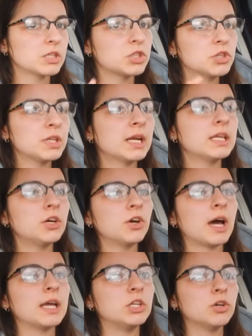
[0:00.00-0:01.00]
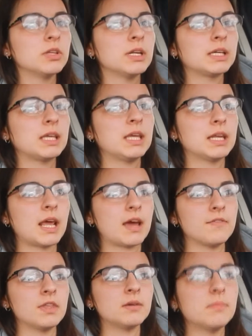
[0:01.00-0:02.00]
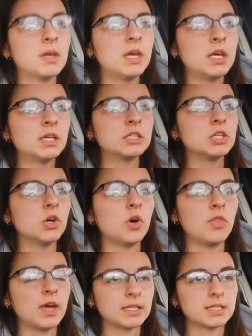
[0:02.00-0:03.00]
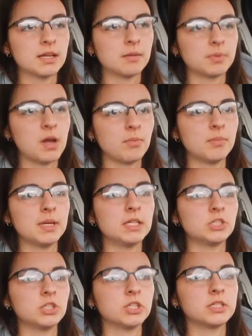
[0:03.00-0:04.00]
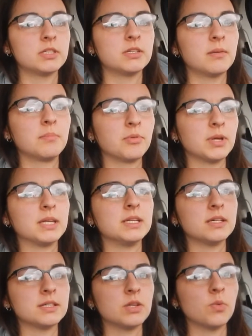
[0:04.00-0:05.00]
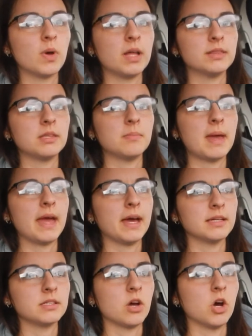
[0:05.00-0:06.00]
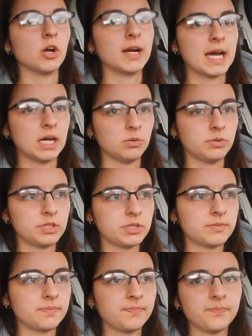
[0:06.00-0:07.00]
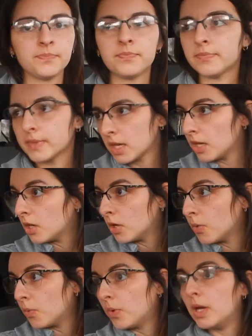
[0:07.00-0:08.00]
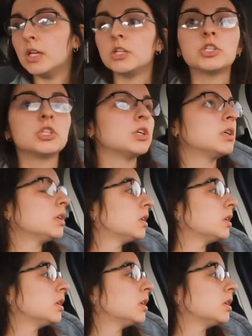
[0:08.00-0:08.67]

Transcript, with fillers: so that I know I know that I can have them. So that's not a problem. It's just Brandon doesn't want them at our house, which